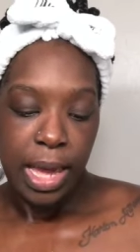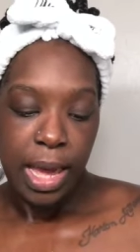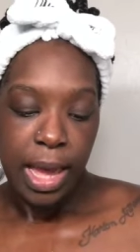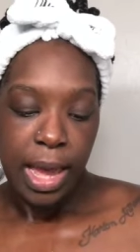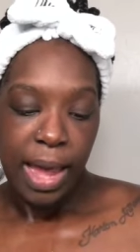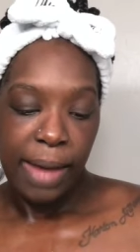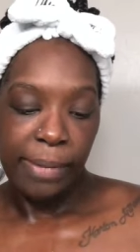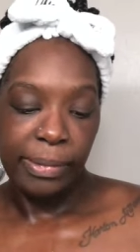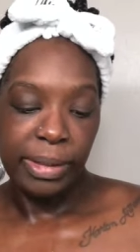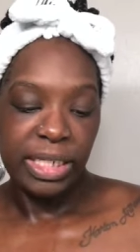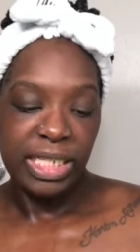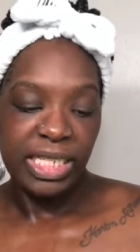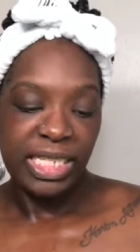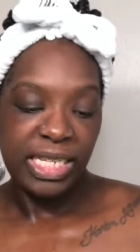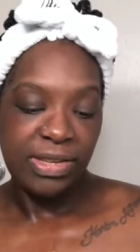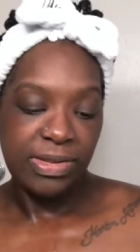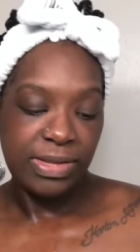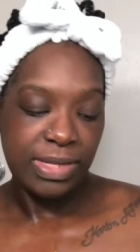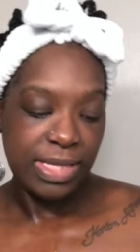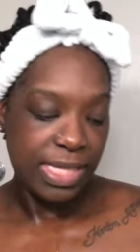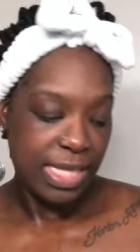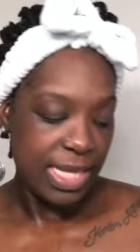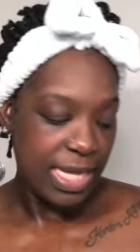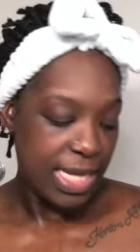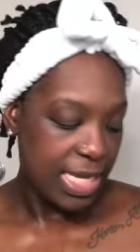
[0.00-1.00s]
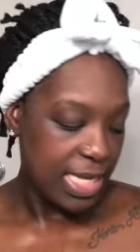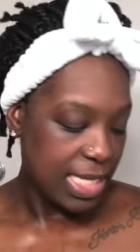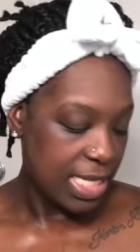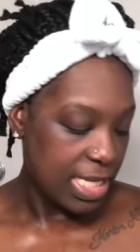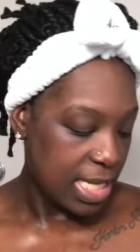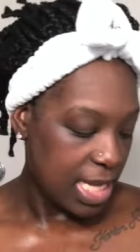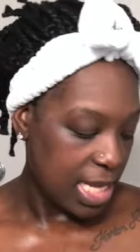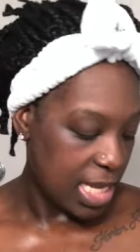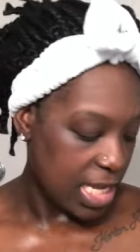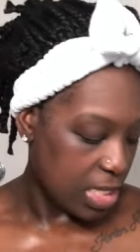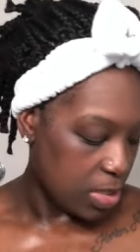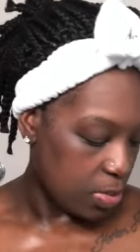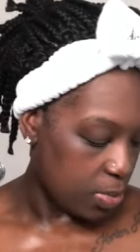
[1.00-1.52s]
I'm going to use this
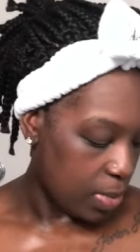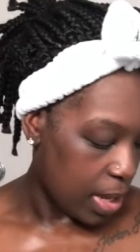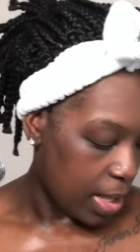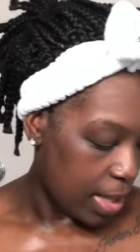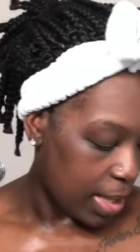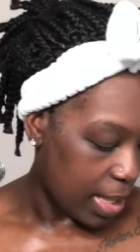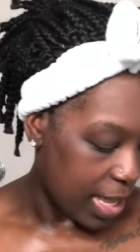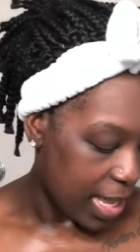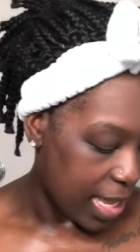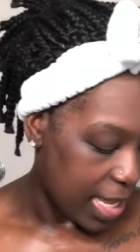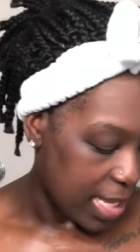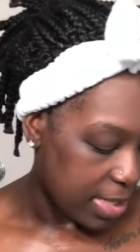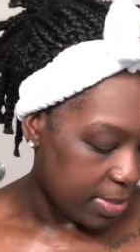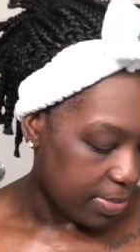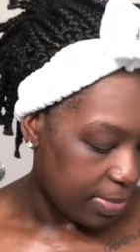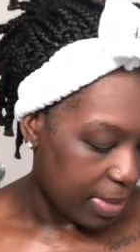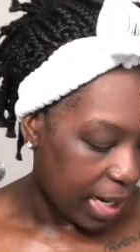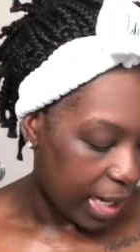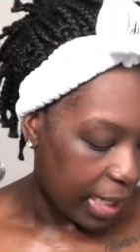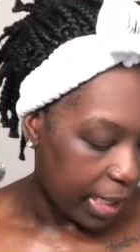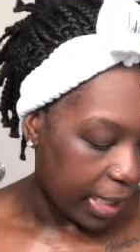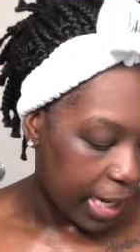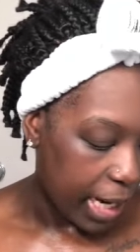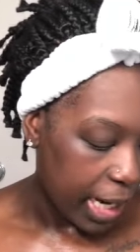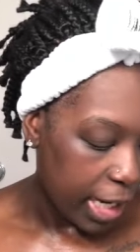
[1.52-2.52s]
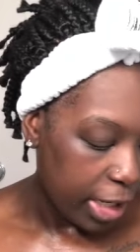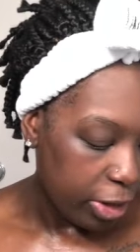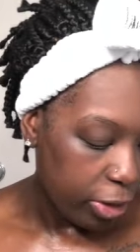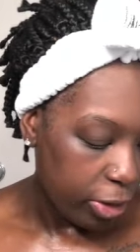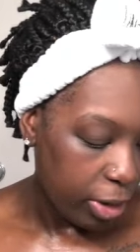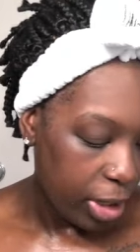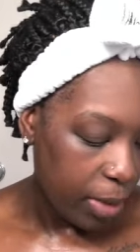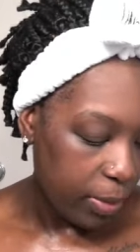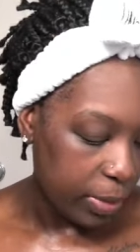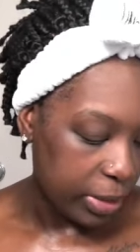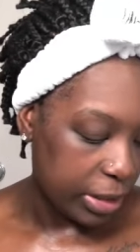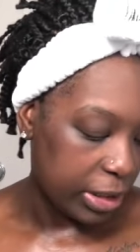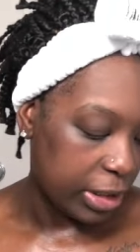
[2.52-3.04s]
as well as my night
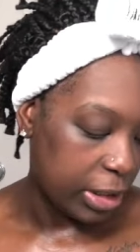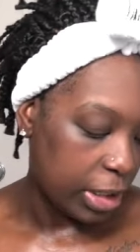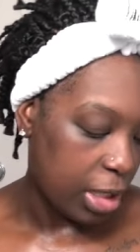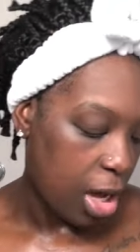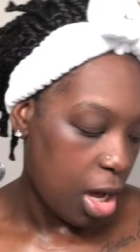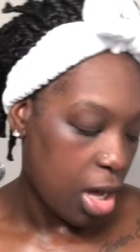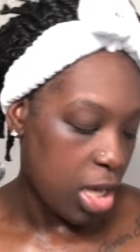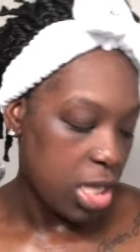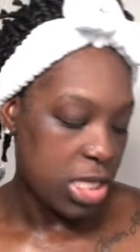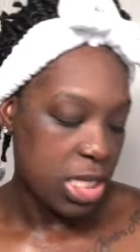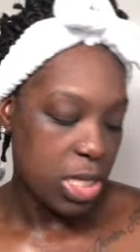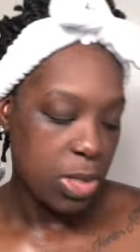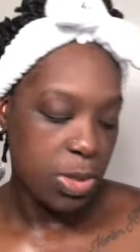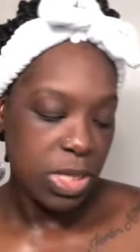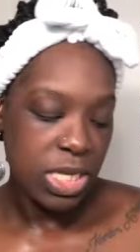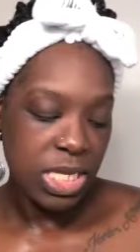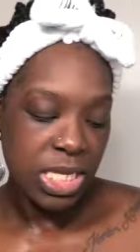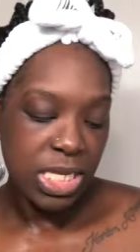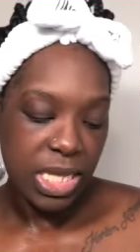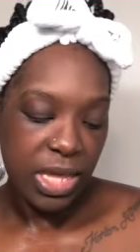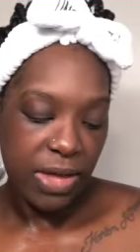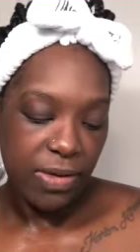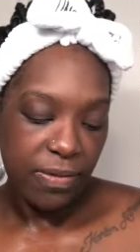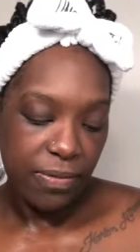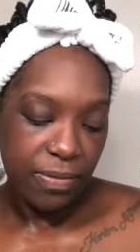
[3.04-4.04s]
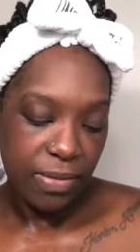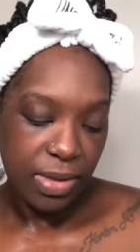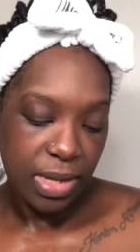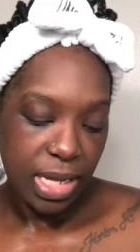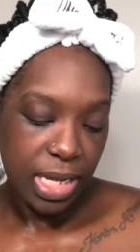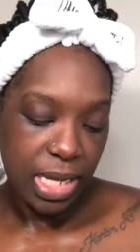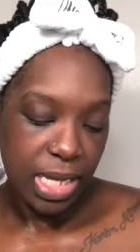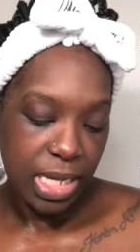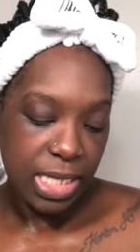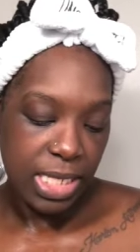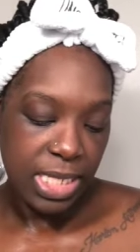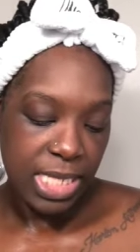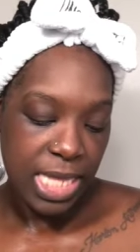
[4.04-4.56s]
cream, which is also a stuff
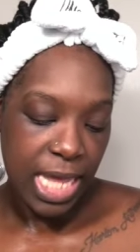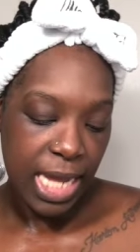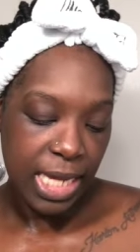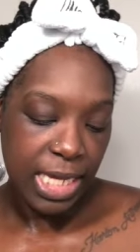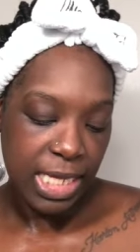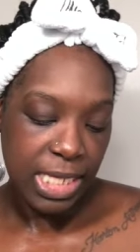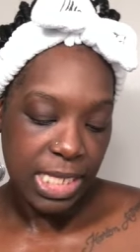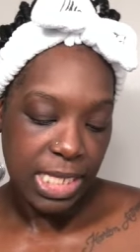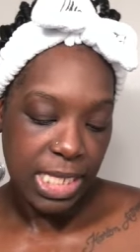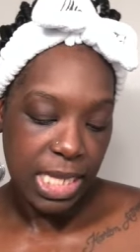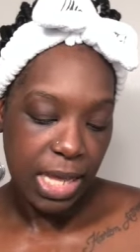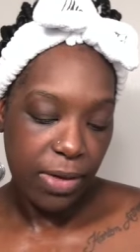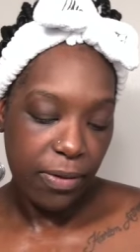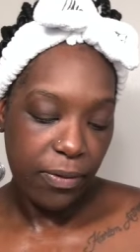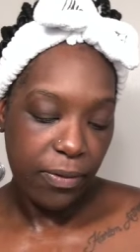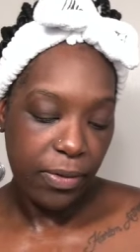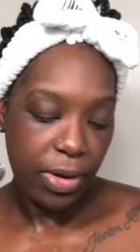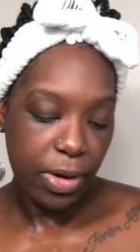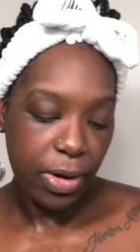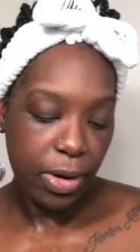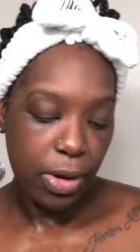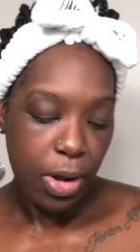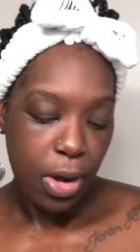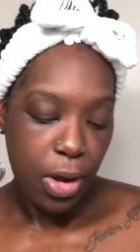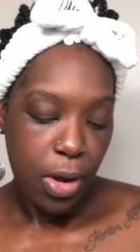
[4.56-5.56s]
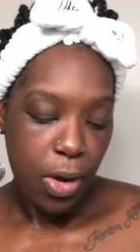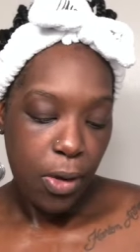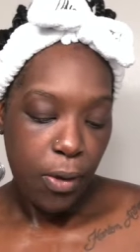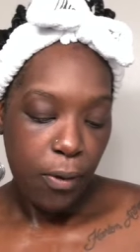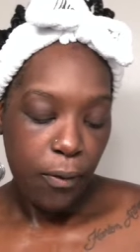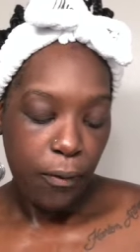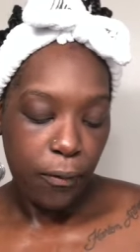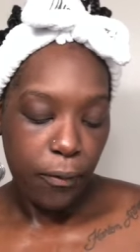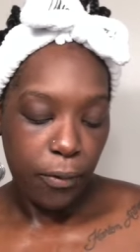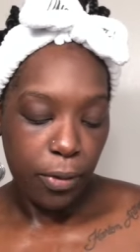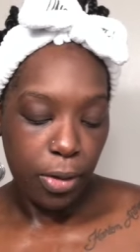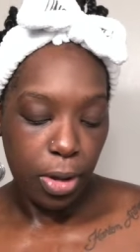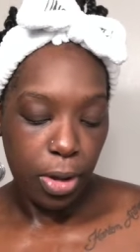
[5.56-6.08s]
uh, stocking stuffer
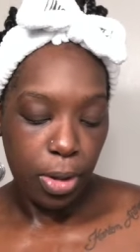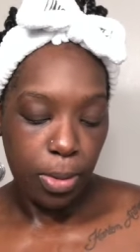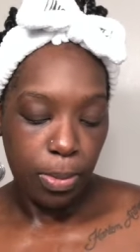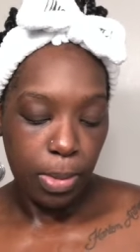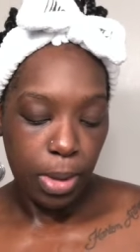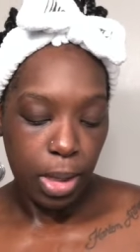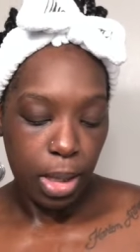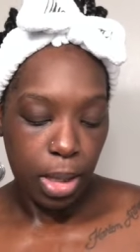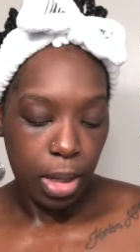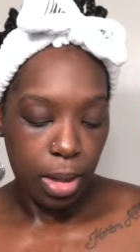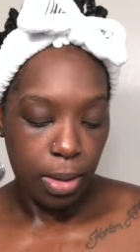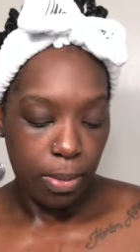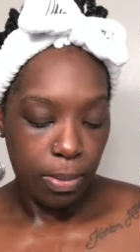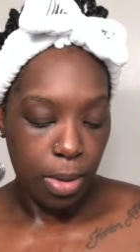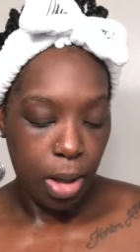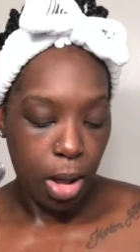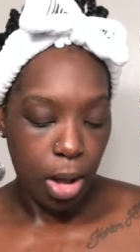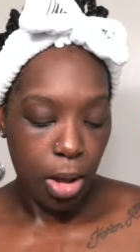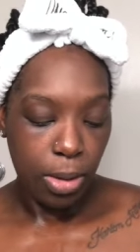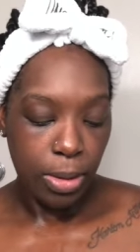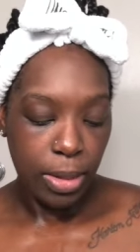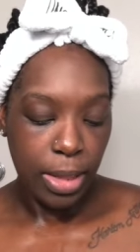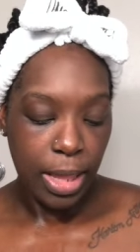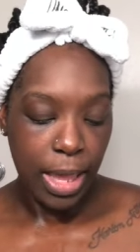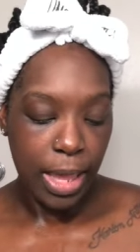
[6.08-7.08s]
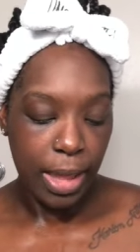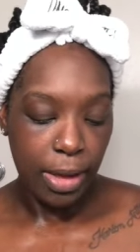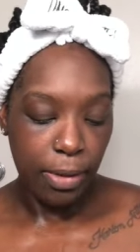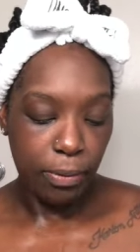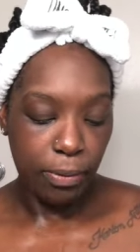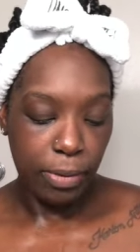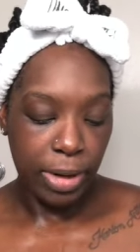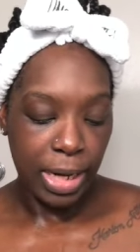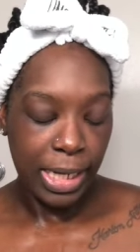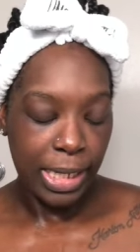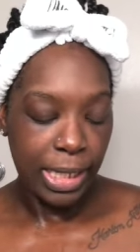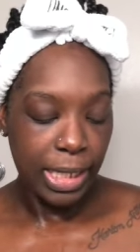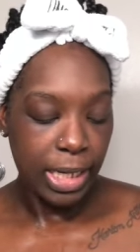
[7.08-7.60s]
from um, Olay
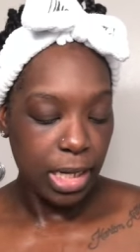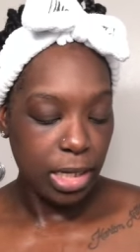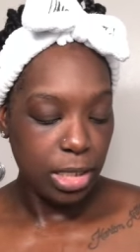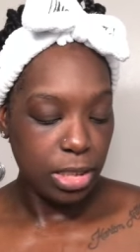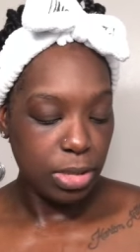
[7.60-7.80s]
Retinol